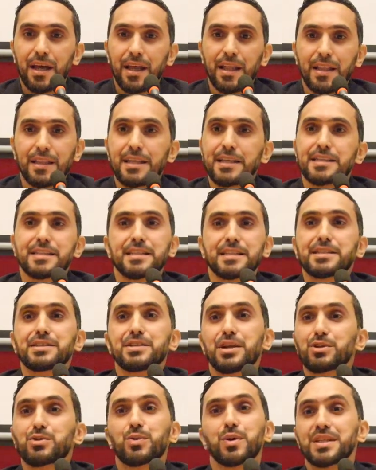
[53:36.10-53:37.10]
this is
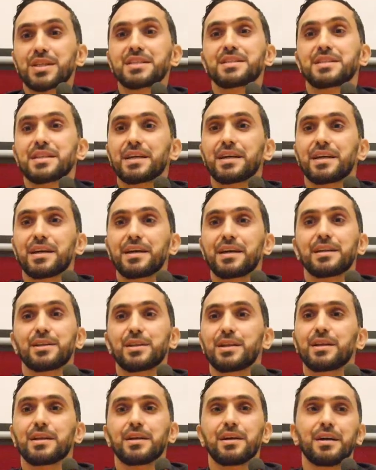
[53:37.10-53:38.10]
not what
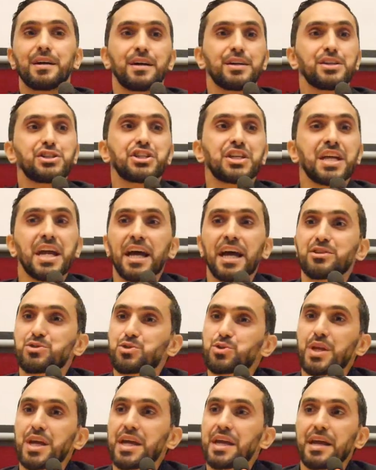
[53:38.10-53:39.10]
Ijtihad
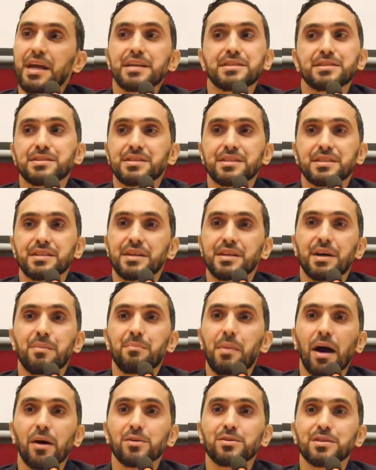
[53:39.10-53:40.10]
today is
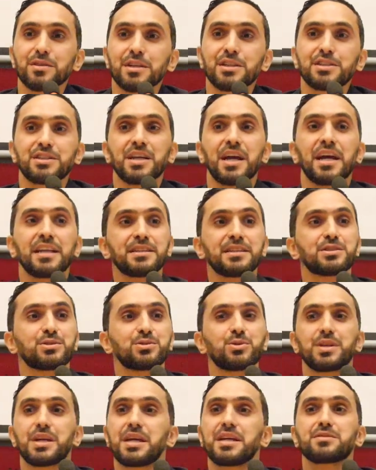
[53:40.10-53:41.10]
about. Ijtihad
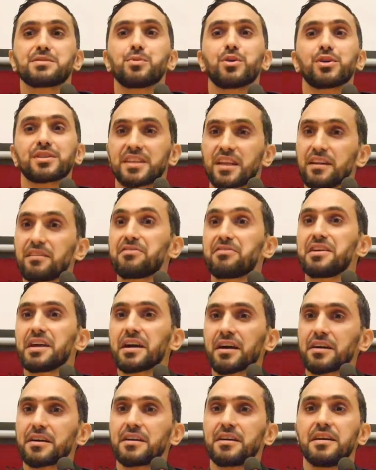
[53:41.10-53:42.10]
is more
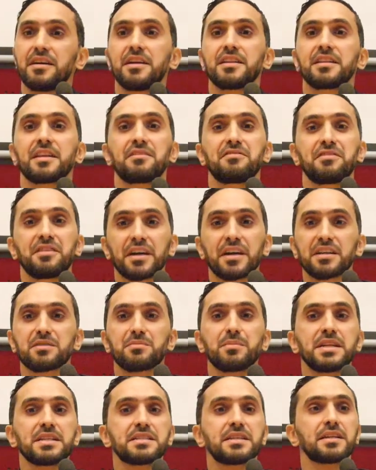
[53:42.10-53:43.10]
talfiq. Talfiq, it
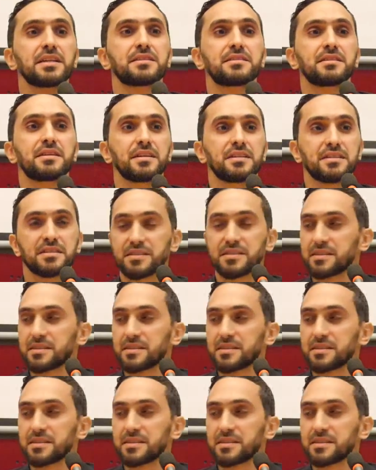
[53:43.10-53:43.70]
means that it's